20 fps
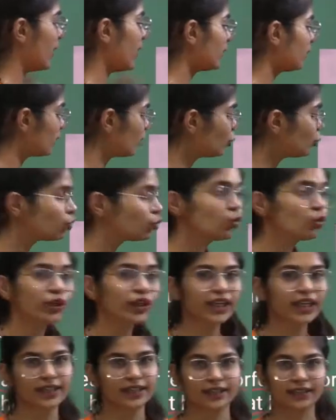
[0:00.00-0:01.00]
and the two
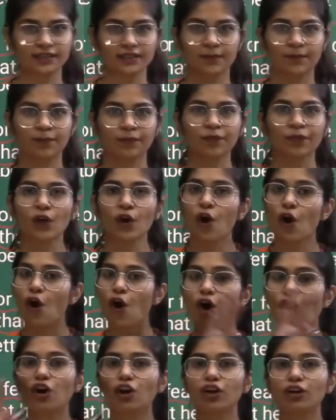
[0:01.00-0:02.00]
kids,
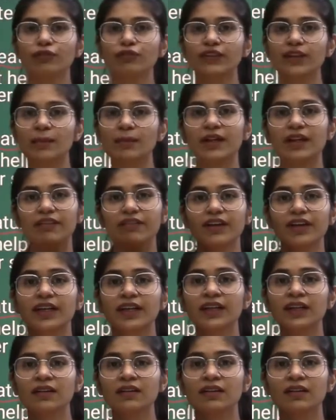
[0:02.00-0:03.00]
all of them living
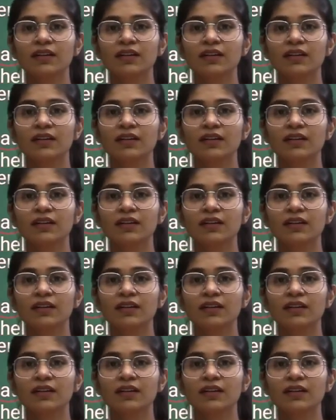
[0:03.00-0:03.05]
in